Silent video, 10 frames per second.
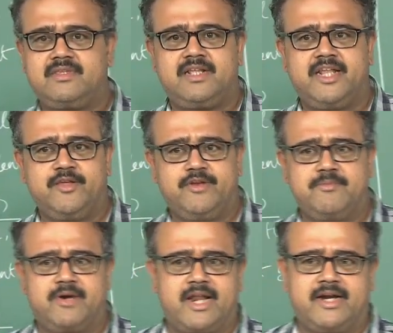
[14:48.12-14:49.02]
like
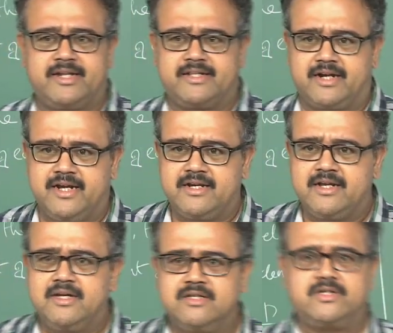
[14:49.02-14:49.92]
unimodality there, right.
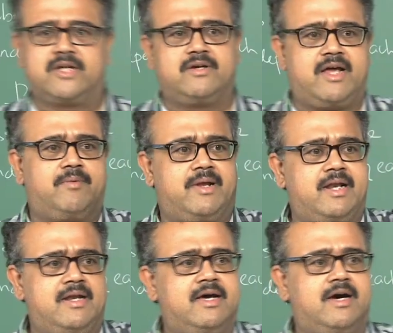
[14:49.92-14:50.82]
So I could have
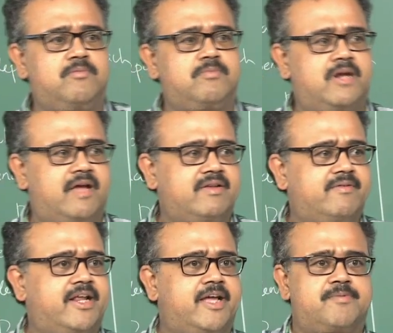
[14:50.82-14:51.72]
one output having a
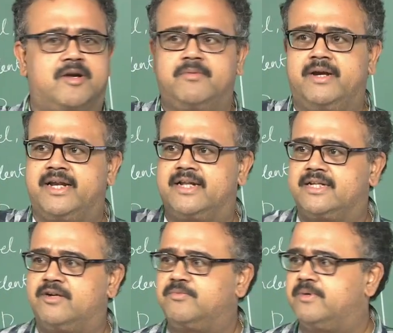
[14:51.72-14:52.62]
very high probability,
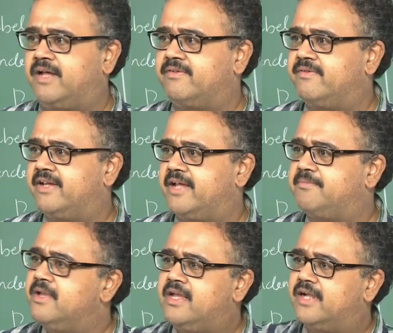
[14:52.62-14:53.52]
another output having very high,
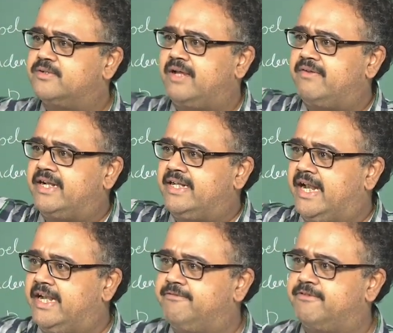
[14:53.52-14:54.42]
I could have like
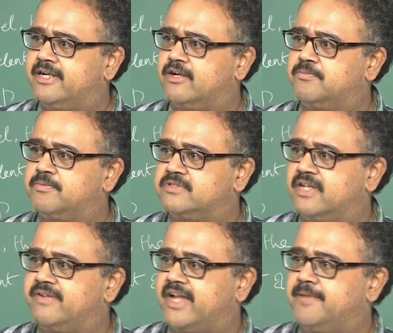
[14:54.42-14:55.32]
10 different outputs
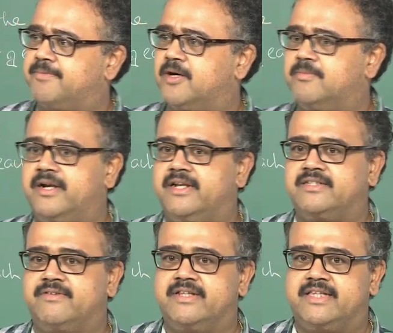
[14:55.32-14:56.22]
having high probabilities,
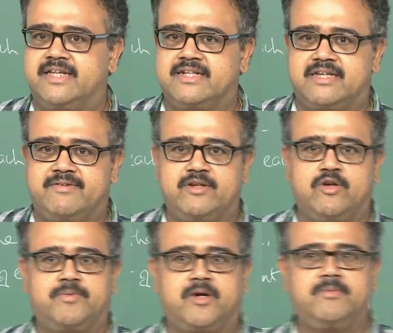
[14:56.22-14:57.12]
everything else having
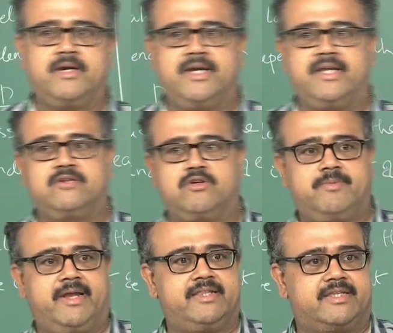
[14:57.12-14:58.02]
low probability, it could
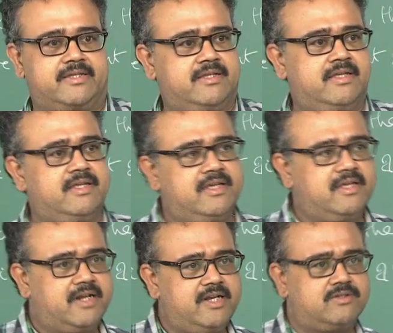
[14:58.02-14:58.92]
be anything,
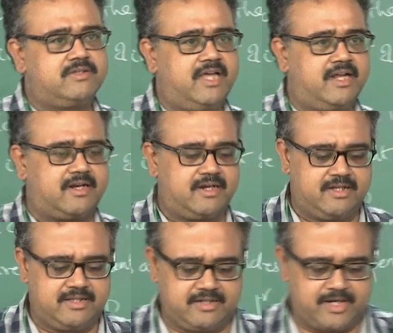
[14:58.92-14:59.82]
right. So there
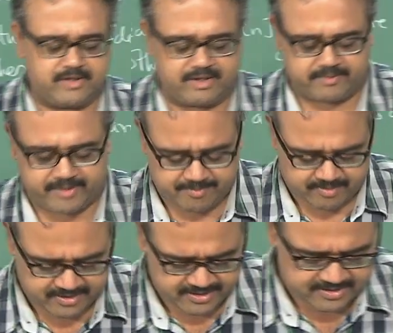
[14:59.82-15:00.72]
I don't have to worry
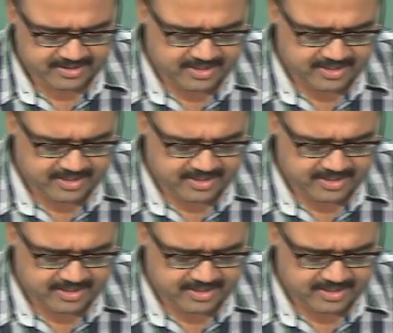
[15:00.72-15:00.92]
about these,